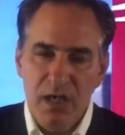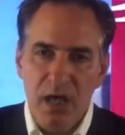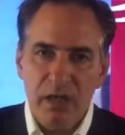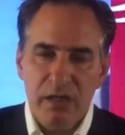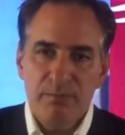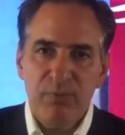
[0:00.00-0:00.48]

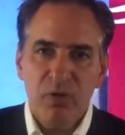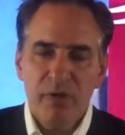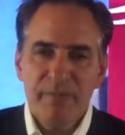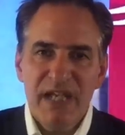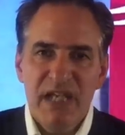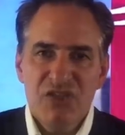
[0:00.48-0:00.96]

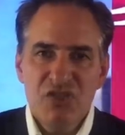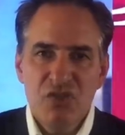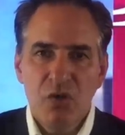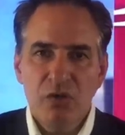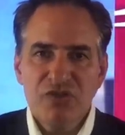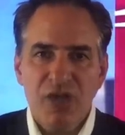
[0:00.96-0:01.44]
Unemployment is
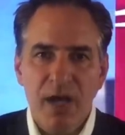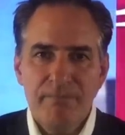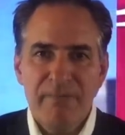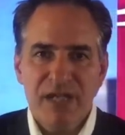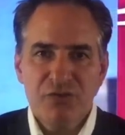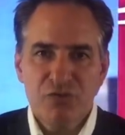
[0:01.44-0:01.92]
not a
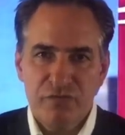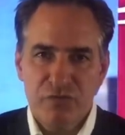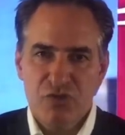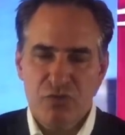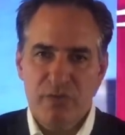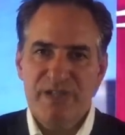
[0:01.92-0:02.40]
matter of
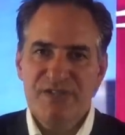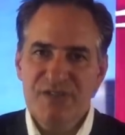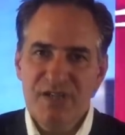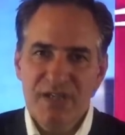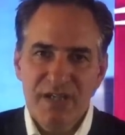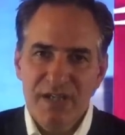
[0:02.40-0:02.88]
choice.
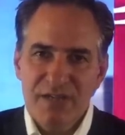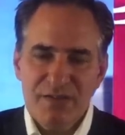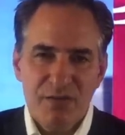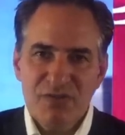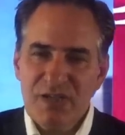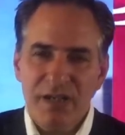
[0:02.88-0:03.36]

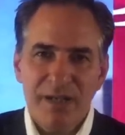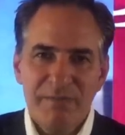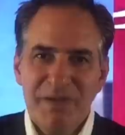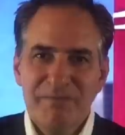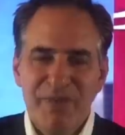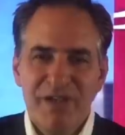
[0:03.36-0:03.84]
Those
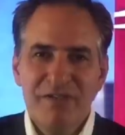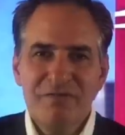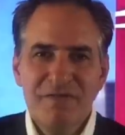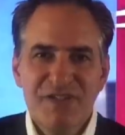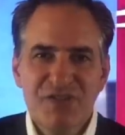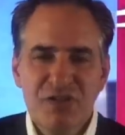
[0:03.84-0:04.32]
claiming
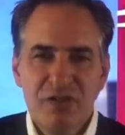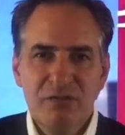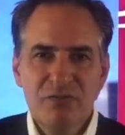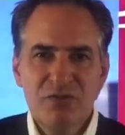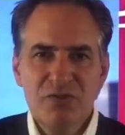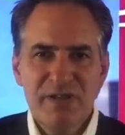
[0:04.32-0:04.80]
benefits,
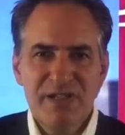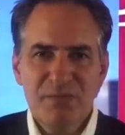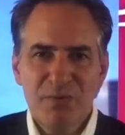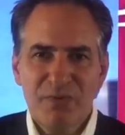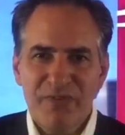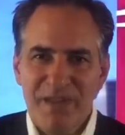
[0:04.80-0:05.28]
contrary to
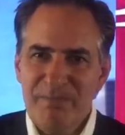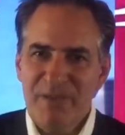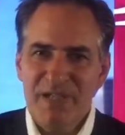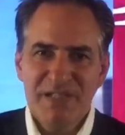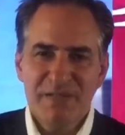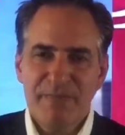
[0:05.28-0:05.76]
what they
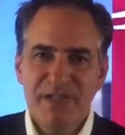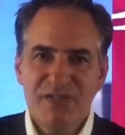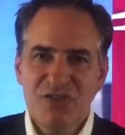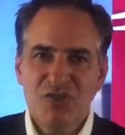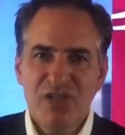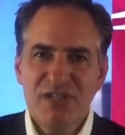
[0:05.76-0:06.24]
appear to be
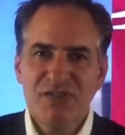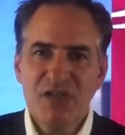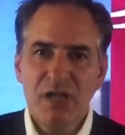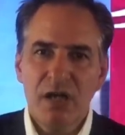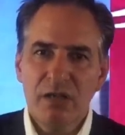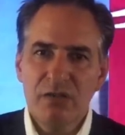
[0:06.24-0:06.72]

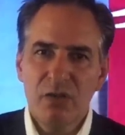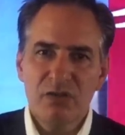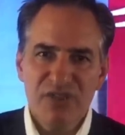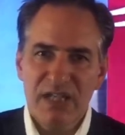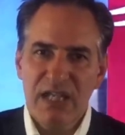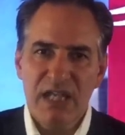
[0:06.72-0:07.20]
suggesting, are
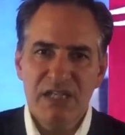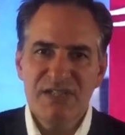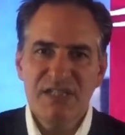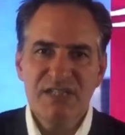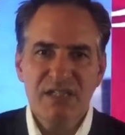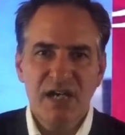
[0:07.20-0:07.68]
not
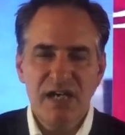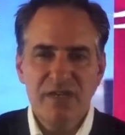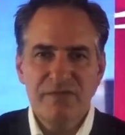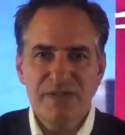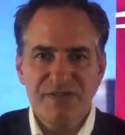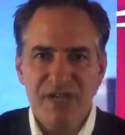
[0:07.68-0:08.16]
lazy
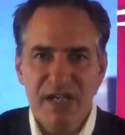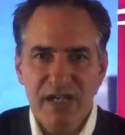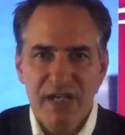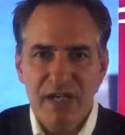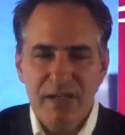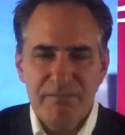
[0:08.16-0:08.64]
skivers.
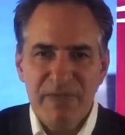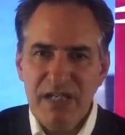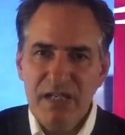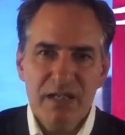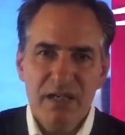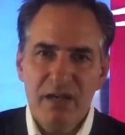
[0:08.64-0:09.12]

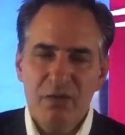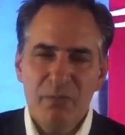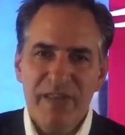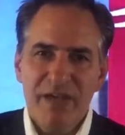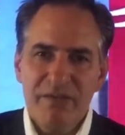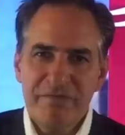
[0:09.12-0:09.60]
Many are going
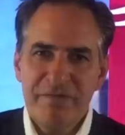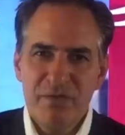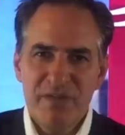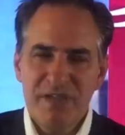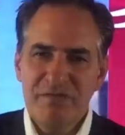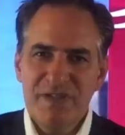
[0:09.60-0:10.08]
without
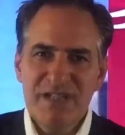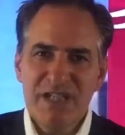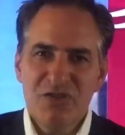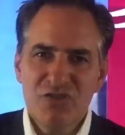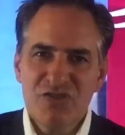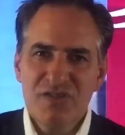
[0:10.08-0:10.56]
food every day
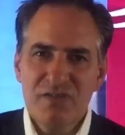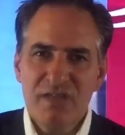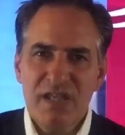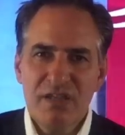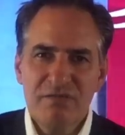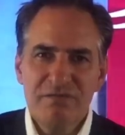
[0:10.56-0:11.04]
just so
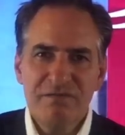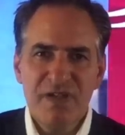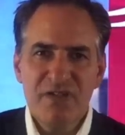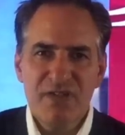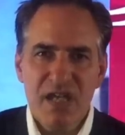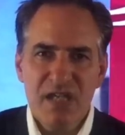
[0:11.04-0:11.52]
they can
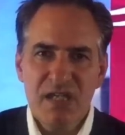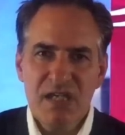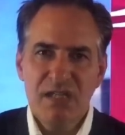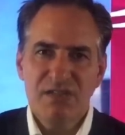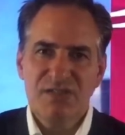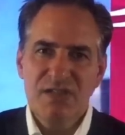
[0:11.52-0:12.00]
feed their
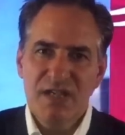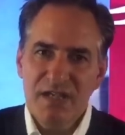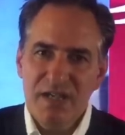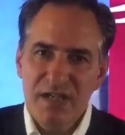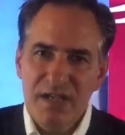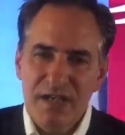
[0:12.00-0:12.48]
kids.
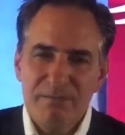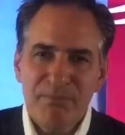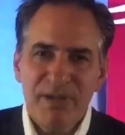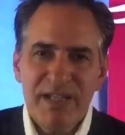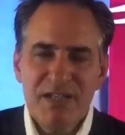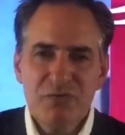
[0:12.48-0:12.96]
And
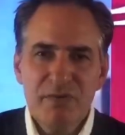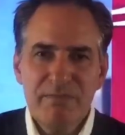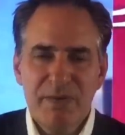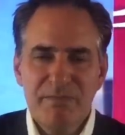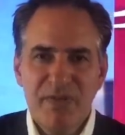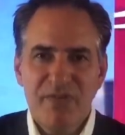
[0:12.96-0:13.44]
please
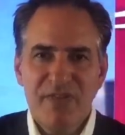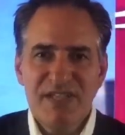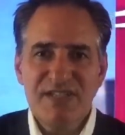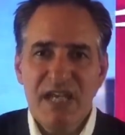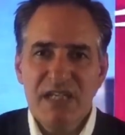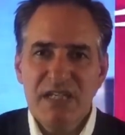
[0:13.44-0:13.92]
remember
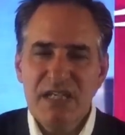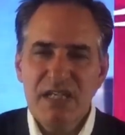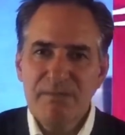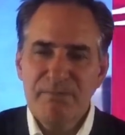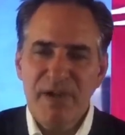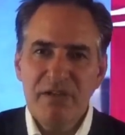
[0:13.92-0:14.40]
this,
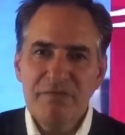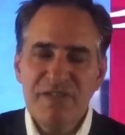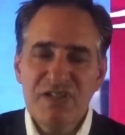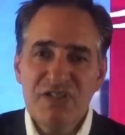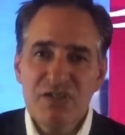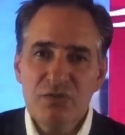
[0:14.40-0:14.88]
needing
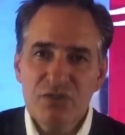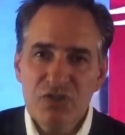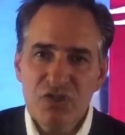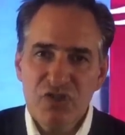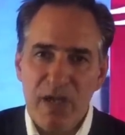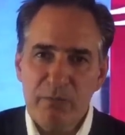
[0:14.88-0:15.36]
benefits is not a
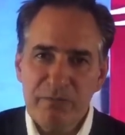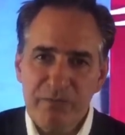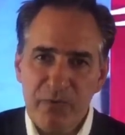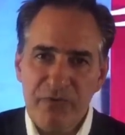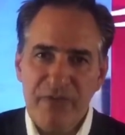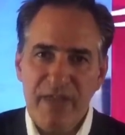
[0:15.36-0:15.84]

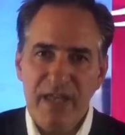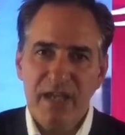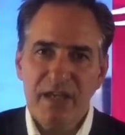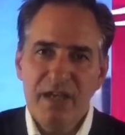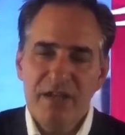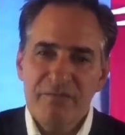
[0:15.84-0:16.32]
shameful
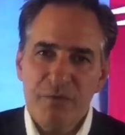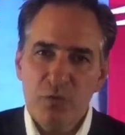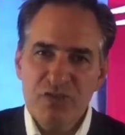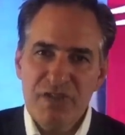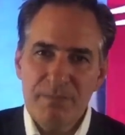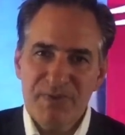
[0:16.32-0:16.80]
thing.
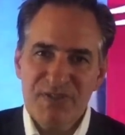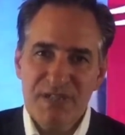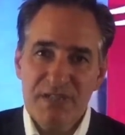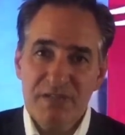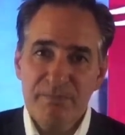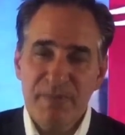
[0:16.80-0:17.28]

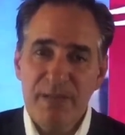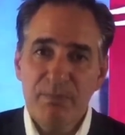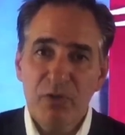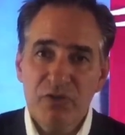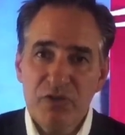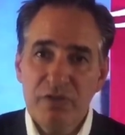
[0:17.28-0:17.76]
40% of
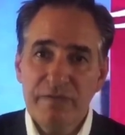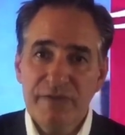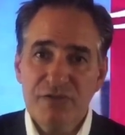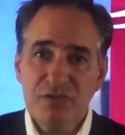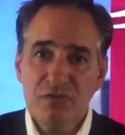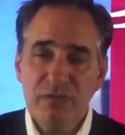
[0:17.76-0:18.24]
people on
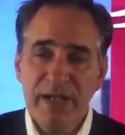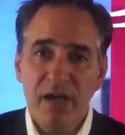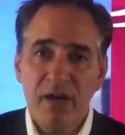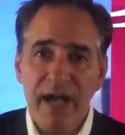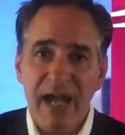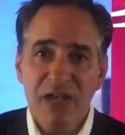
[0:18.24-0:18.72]
universal credit
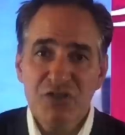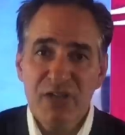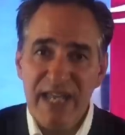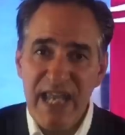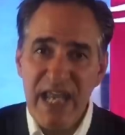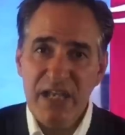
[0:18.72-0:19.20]
are
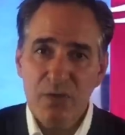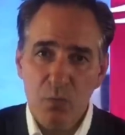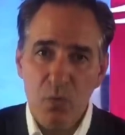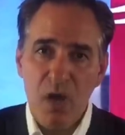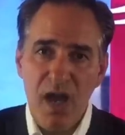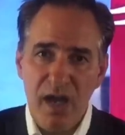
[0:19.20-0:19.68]
actually in
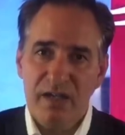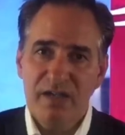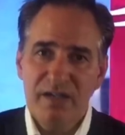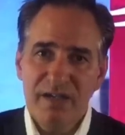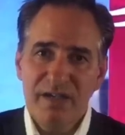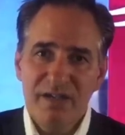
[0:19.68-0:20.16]

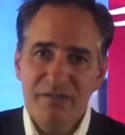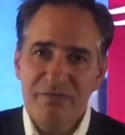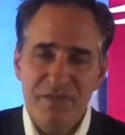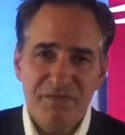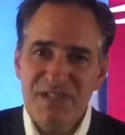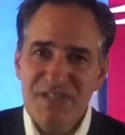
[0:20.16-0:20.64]
work.
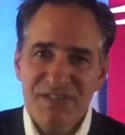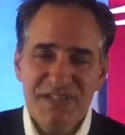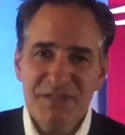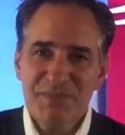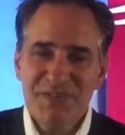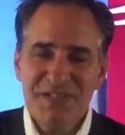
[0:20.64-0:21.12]

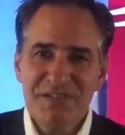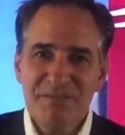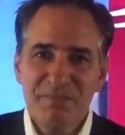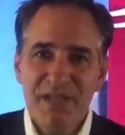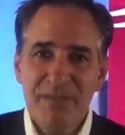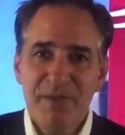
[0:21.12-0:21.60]
56%
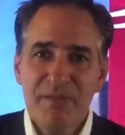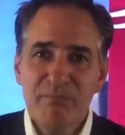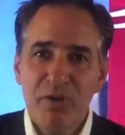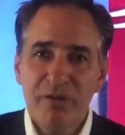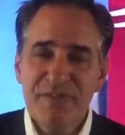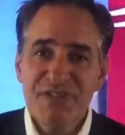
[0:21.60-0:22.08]
of people in
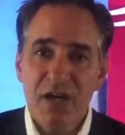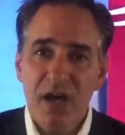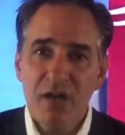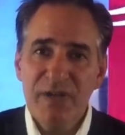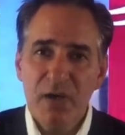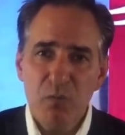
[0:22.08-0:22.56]
poverty
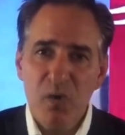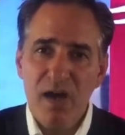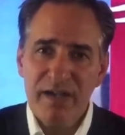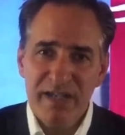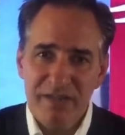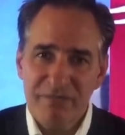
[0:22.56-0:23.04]
are in a
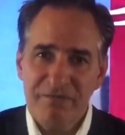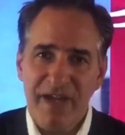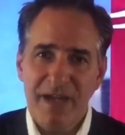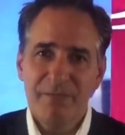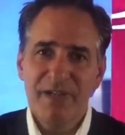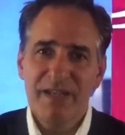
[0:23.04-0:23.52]
working
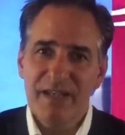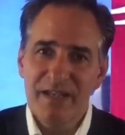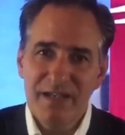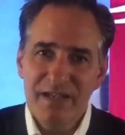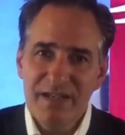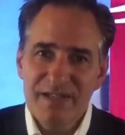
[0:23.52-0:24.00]
family.
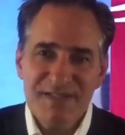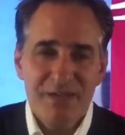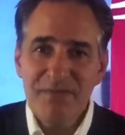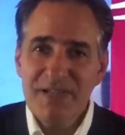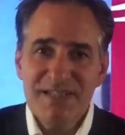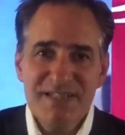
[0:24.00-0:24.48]

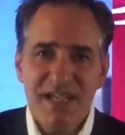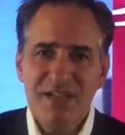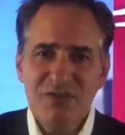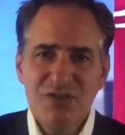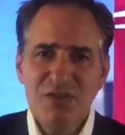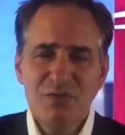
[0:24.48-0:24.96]
7 in
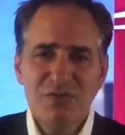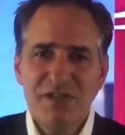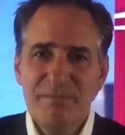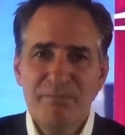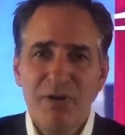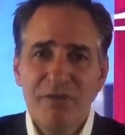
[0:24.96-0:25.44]
10 children
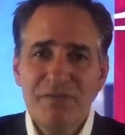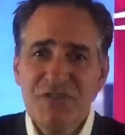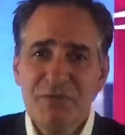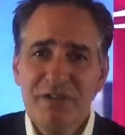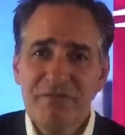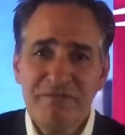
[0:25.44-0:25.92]
in poverty
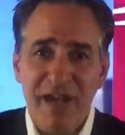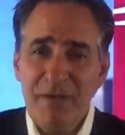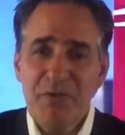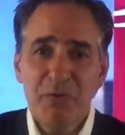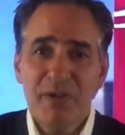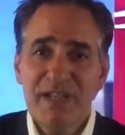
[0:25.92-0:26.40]
are in a
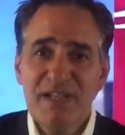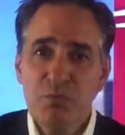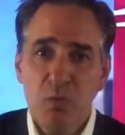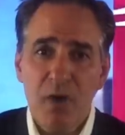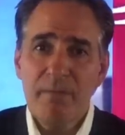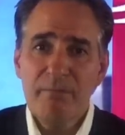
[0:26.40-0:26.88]
family where at least
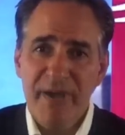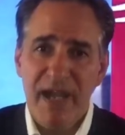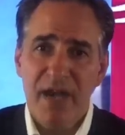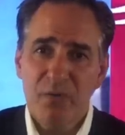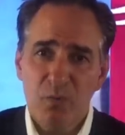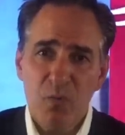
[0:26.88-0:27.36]
one
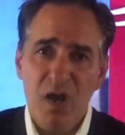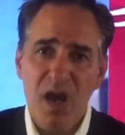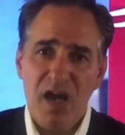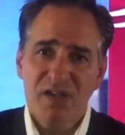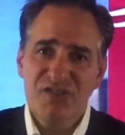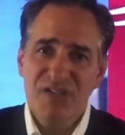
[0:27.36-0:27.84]
parent
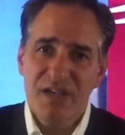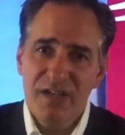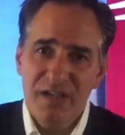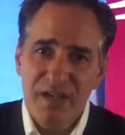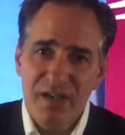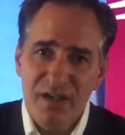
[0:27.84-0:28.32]
works.
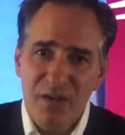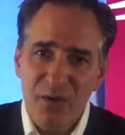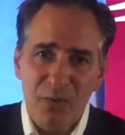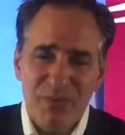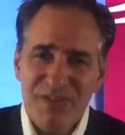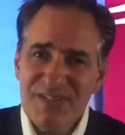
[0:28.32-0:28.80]

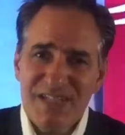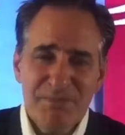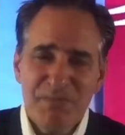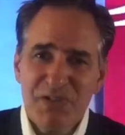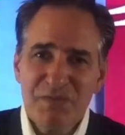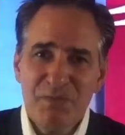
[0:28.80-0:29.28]
All this says
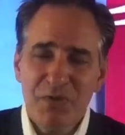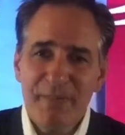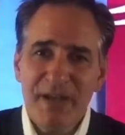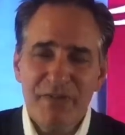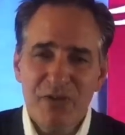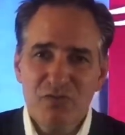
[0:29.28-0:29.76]
much more
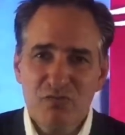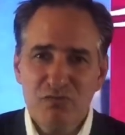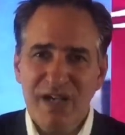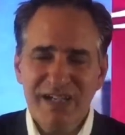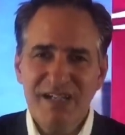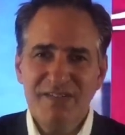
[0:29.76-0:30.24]
about those
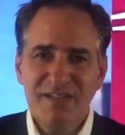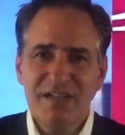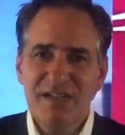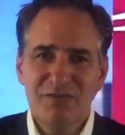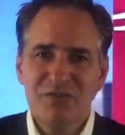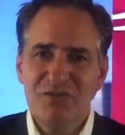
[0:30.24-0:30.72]
running the
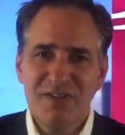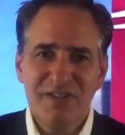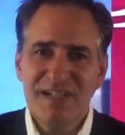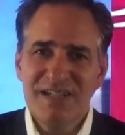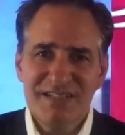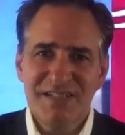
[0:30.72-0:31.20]
country
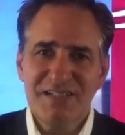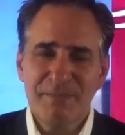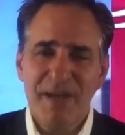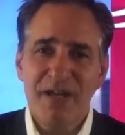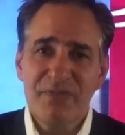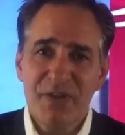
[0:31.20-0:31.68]
than it does
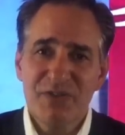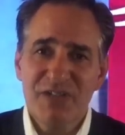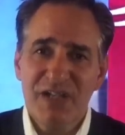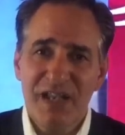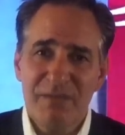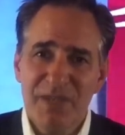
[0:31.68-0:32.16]
about those
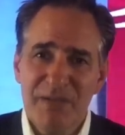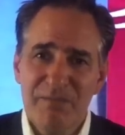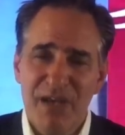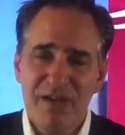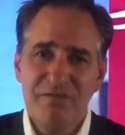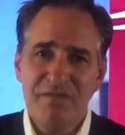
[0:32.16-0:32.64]
claiming
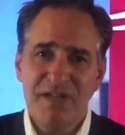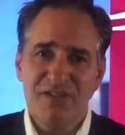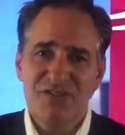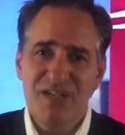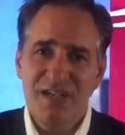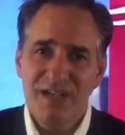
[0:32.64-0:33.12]
benefits.